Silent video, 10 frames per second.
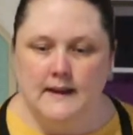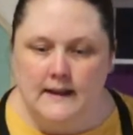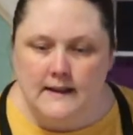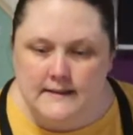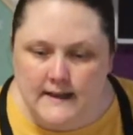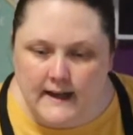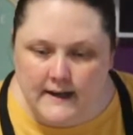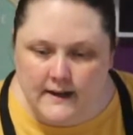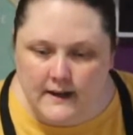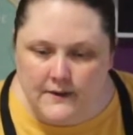Darn it,
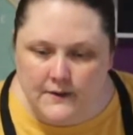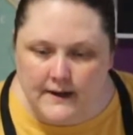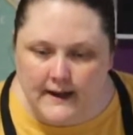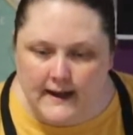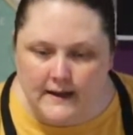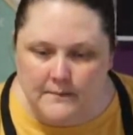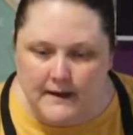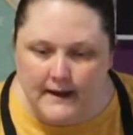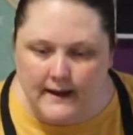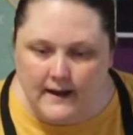I thought I had
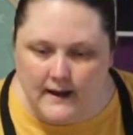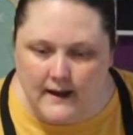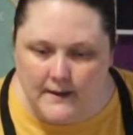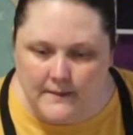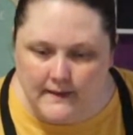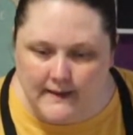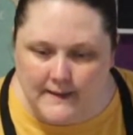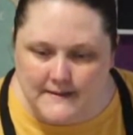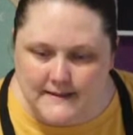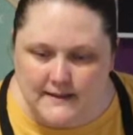my alarm
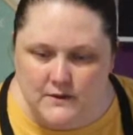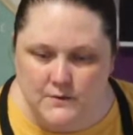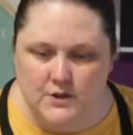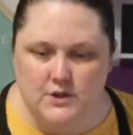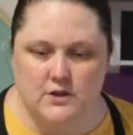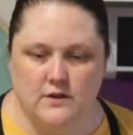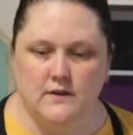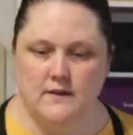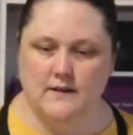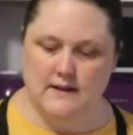set to watch.
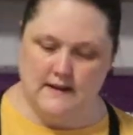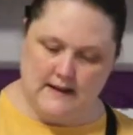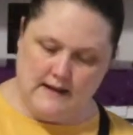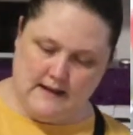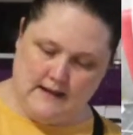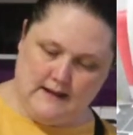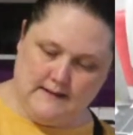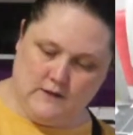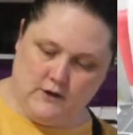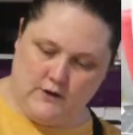So
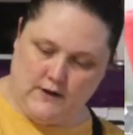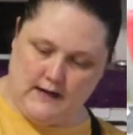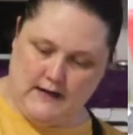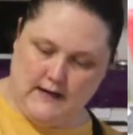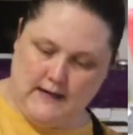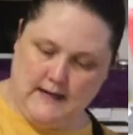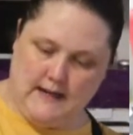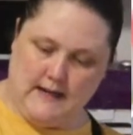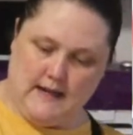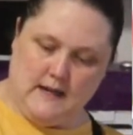I'm
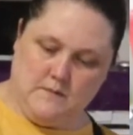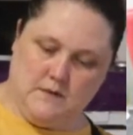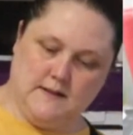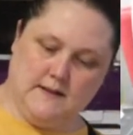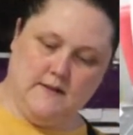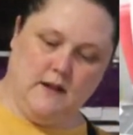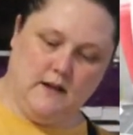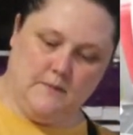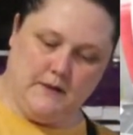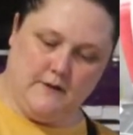just giving it a
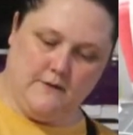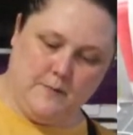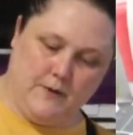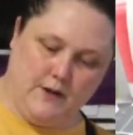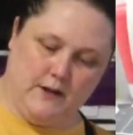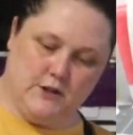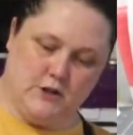bit of a burnish over